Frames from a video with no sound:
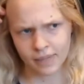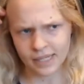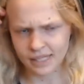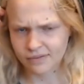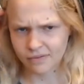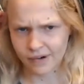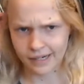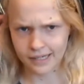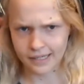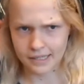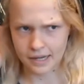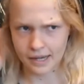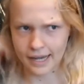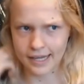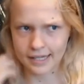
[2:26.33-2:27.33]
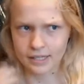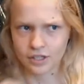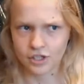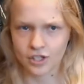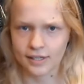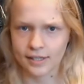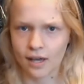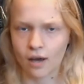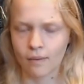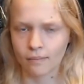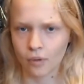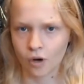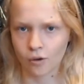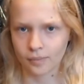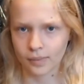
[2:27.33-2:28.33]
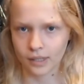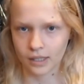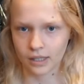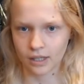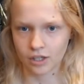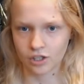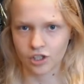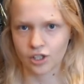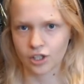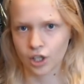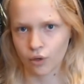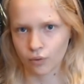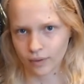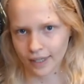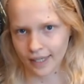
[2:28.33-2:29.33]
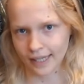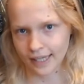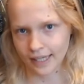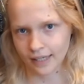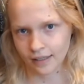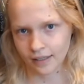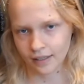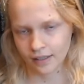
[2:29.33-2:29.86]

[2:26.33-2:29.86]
best friend died and she's like unpopular, she's lonely.